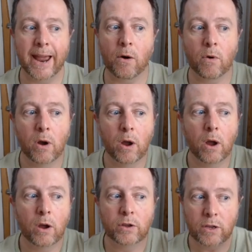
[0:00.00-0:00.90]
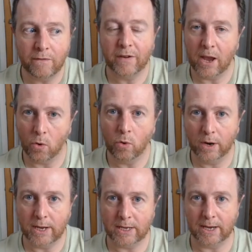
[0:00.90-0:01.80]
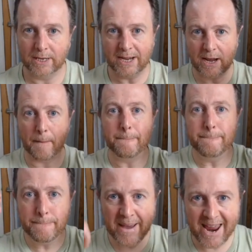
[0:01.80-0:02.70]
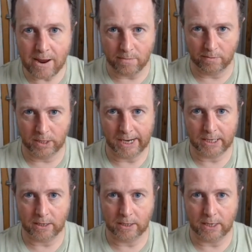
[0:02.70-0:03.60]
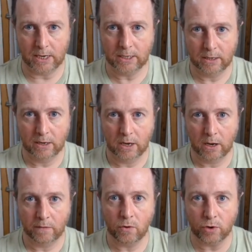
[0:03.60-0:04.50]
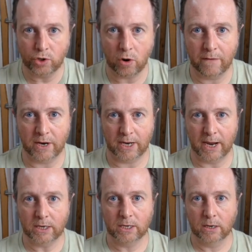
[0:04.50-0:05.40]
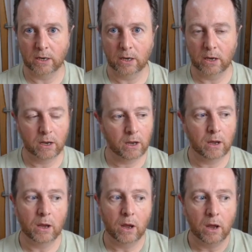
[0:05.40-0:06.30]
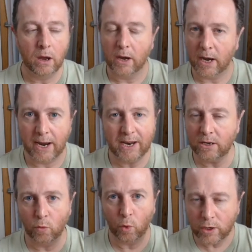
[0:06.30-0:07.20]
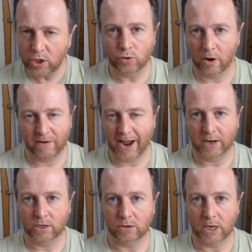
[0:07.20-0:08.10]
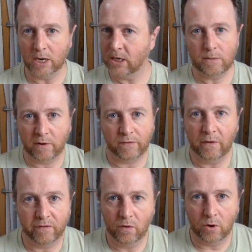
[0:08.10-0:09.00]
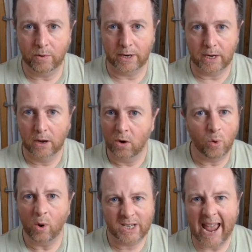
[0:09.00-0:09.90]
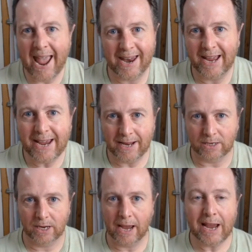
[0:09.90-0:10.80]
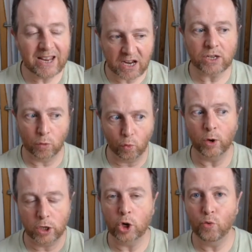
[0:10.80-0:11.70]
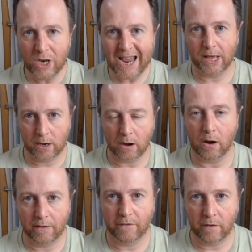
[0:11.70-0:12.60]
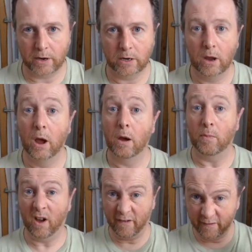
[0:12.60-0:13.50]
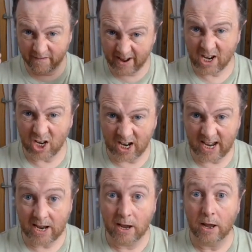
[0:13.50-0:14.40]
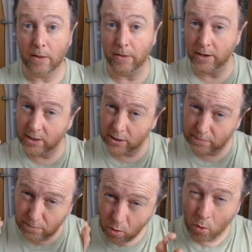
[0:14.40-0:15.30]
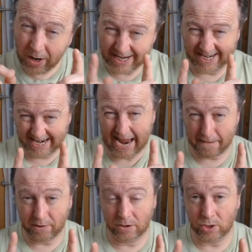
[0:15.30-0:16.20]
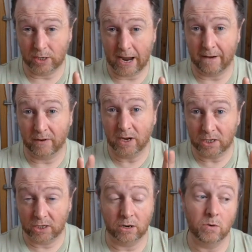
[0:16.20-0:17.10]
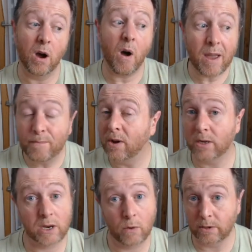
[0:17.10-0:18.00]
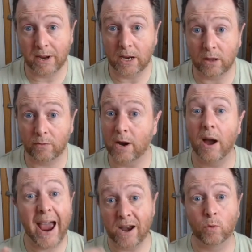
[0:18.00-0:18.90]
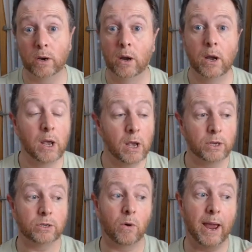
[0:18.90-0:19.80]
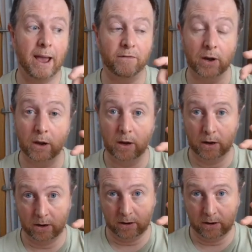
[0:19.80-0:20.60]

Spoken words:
Now don't forget all of these things, these are minimum distances. If you're on a driving test, he doesn't want you driving at 2 seconds, he'd prefer 4, wouldn't he? Or 10, he doesn't care, he doesn't want you near the car in front. But officially, the smallest gap you should have is 2. I personally always make it 3, I add 1. So I have a